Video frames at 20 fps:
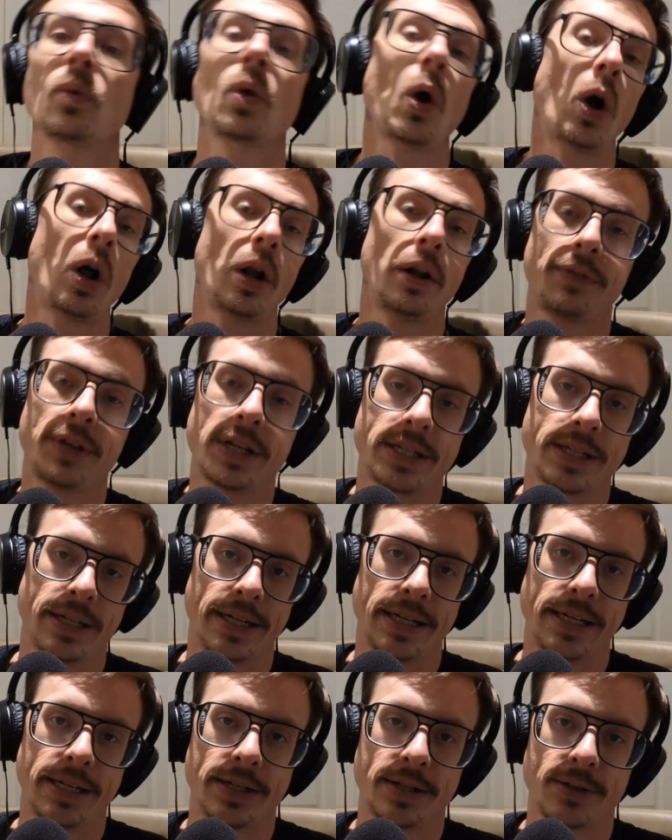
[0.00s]
All of this
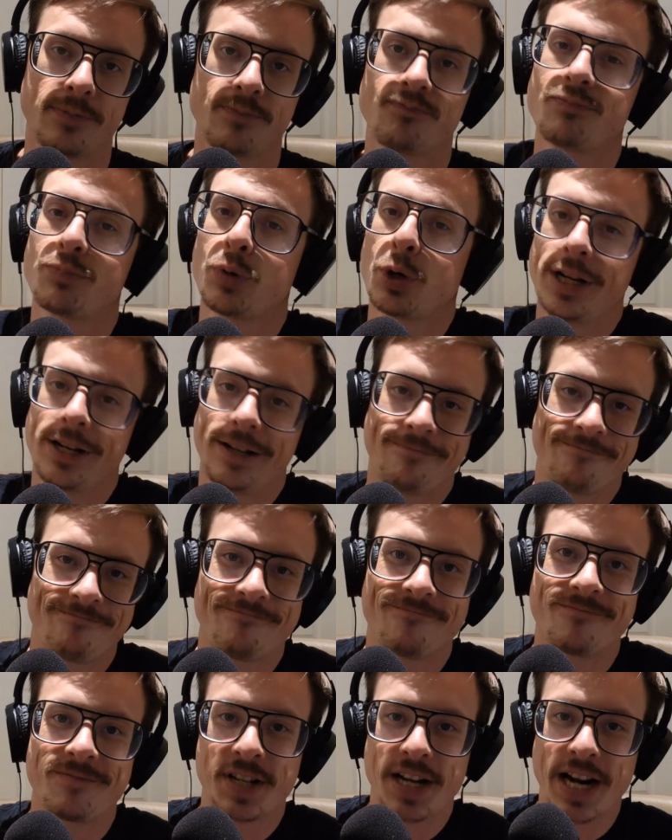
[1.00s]
is pretty
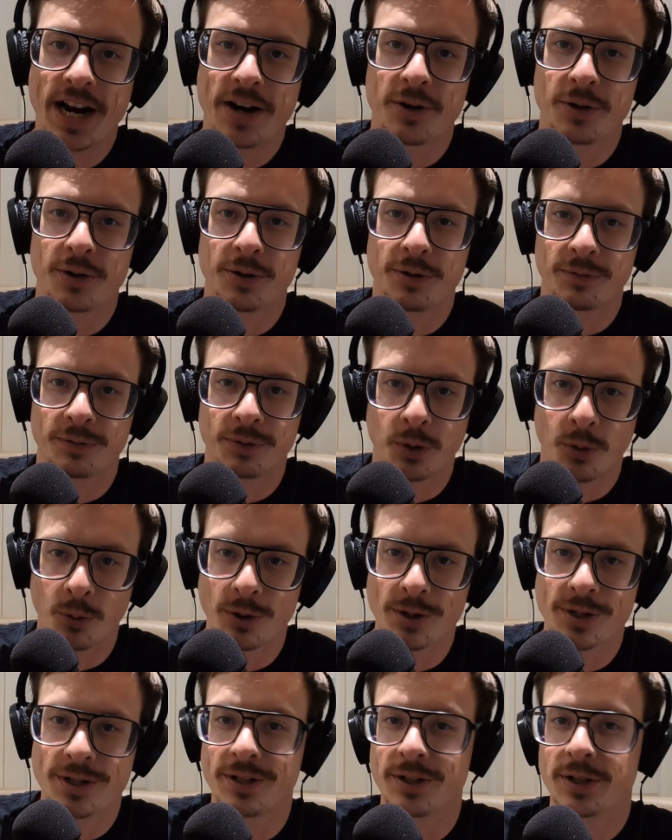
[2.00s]
standard, of
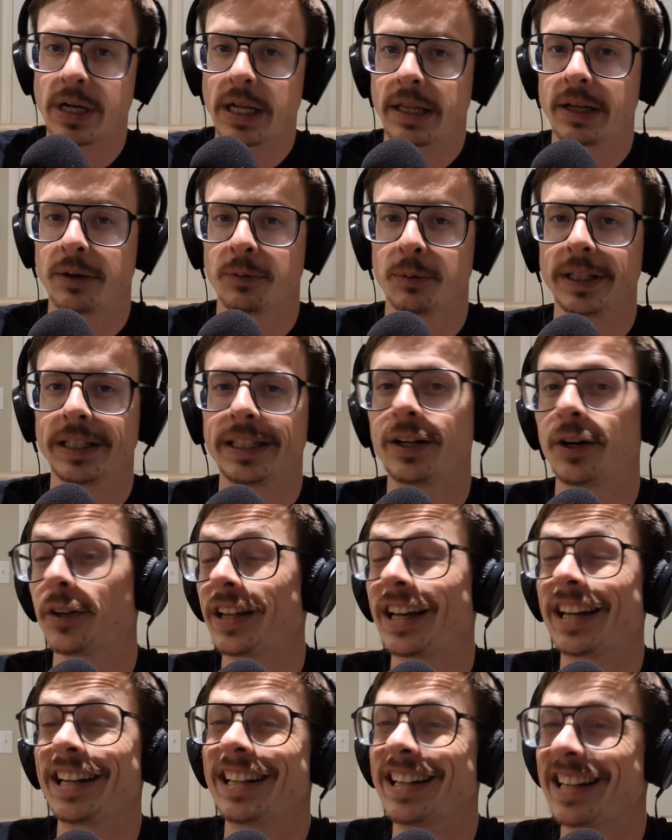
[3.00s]
course. There's nothing really all
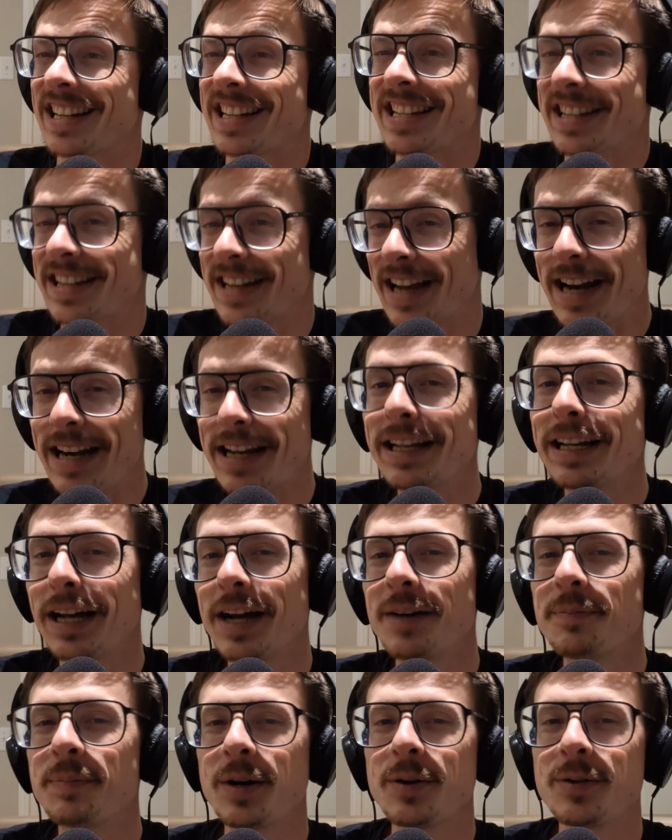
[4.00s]
that exciting
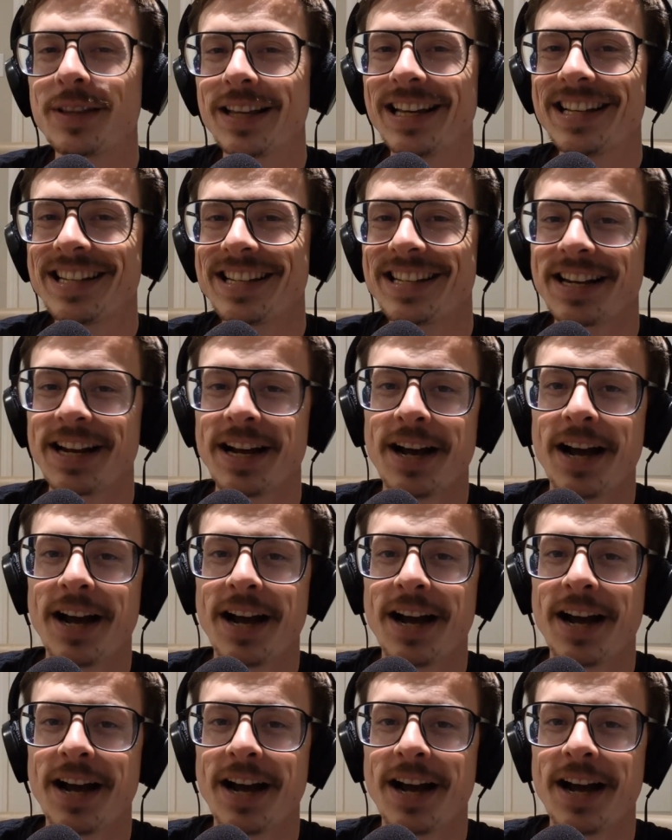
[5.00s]
about this.